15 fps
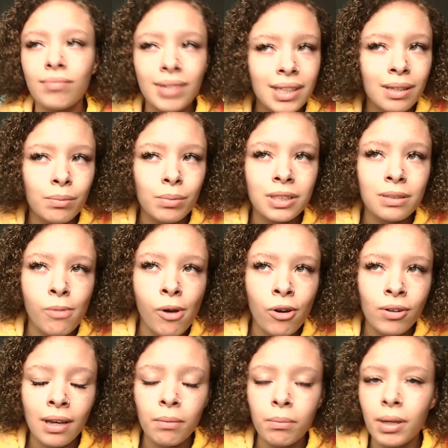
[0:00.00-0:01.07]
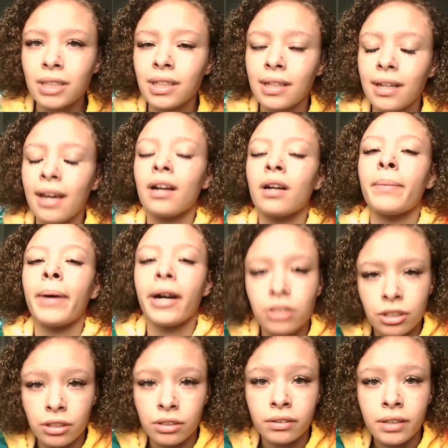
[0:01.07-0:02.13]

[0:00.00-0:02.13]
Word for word: really be smoking, because I care about you,